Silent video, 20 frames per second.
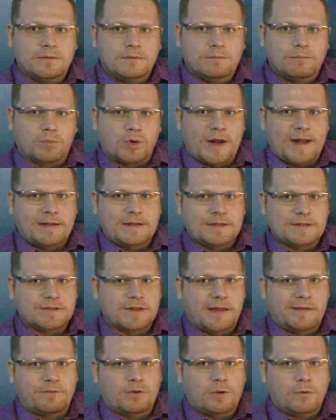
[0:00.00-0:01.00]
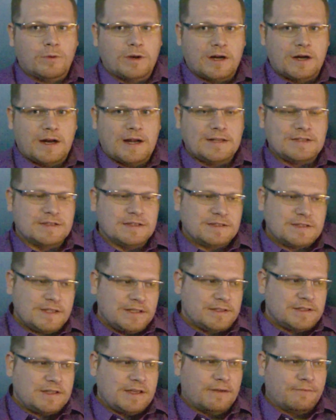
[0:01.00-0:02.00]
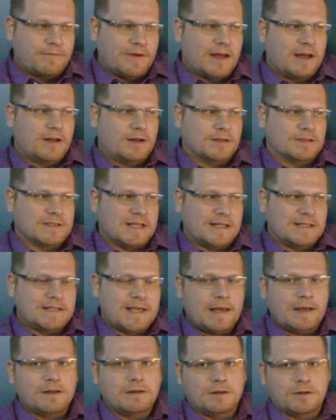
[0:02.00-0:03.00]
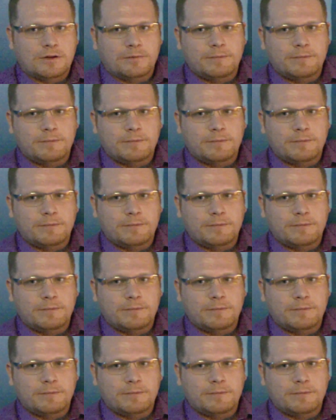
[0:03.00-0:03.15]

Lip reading: brightness level, whereas the CCFLs, they take a little